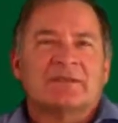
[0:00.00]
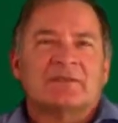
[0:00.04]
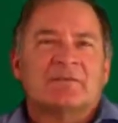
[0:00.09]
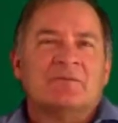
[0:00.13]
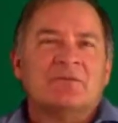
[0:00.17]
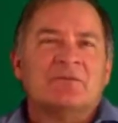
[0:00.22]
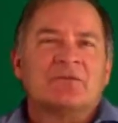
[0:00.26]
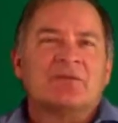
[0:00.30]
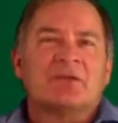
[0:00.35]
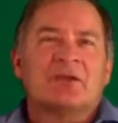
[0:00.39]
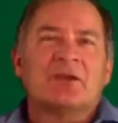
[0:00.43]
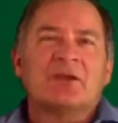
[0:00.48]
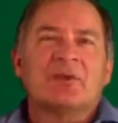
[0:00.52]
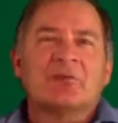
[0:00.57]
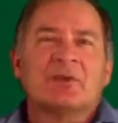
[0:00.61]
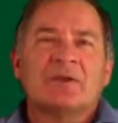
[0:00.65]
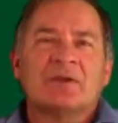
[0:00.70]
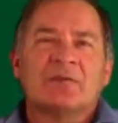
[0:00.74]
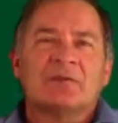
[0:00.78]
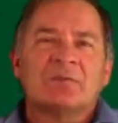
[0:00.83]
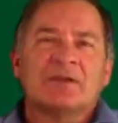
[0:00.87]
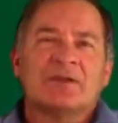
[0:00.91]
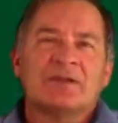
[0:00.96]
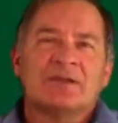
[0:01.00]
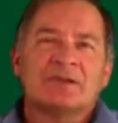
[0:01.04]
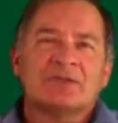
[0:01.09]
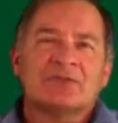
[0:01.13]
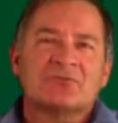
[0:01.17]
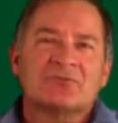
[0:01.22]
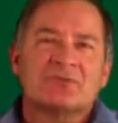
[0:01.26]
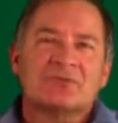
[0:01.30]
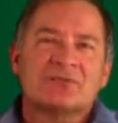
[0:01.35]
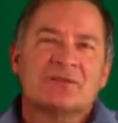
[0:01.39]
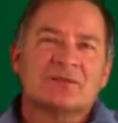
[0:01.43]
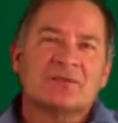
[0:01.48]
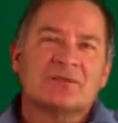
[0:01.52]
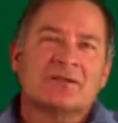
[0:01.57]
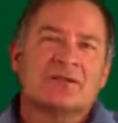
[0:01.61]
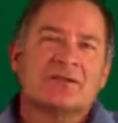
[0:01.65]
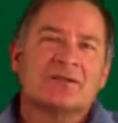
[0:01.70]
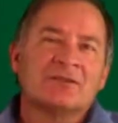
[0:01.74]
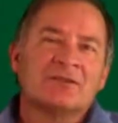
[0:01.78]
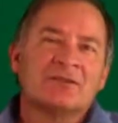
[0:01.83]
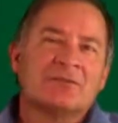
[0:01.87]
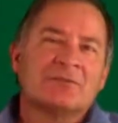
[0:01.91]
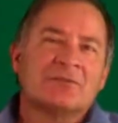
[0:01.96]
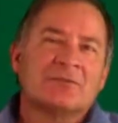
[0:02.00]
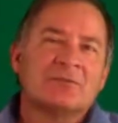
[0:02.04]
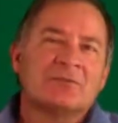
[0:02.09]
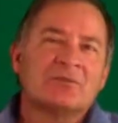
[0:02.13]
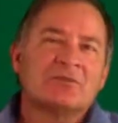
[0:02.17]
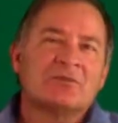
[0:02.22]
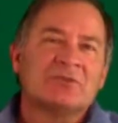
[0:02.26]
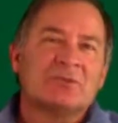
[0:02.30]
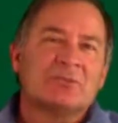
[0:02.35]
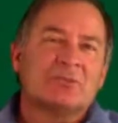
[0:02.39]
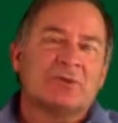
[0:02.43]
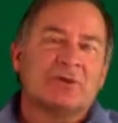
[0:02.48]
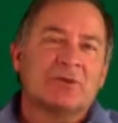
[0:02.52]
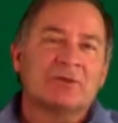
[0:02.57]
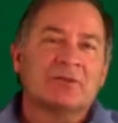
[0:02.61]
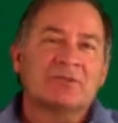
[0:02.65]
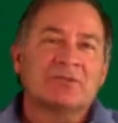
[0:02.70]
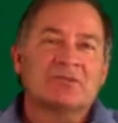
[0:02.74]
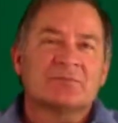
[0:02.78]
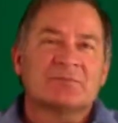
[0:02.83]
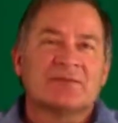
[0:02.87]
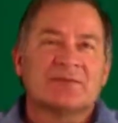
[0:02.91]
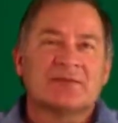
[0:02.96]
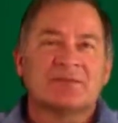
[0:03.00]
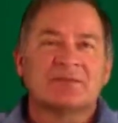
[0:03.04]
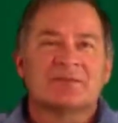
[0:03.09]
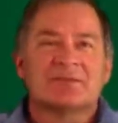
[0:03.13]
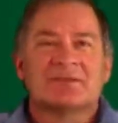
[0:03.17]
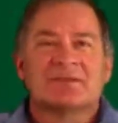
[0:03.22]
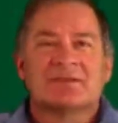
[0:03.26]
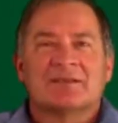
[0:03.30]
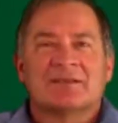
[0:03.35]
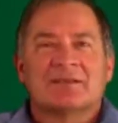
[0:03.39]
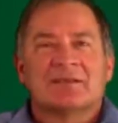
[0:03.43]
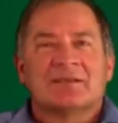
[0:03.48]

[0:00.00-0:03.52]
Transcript: If you shy away from that extra technology from using wireless mics,